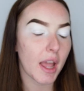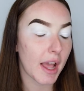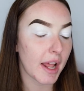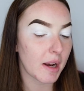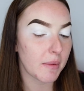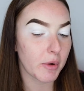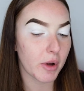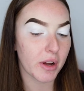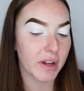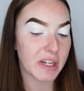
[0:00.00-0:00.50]
and
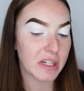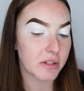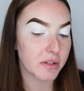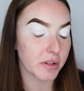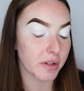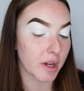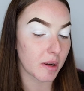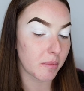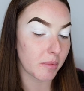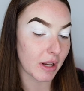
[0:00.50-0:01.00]
I'm going
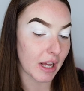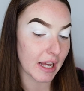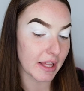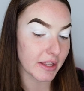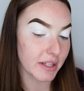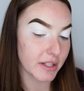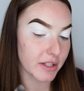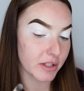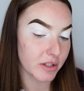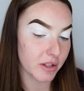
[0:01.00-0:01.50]
to apply
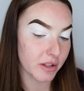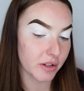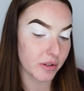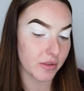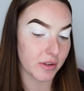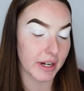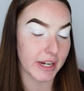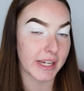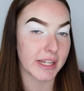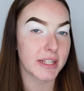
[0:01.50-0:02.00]
this to the
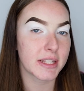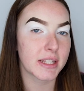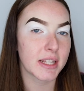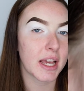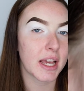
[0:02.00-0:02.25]
crease,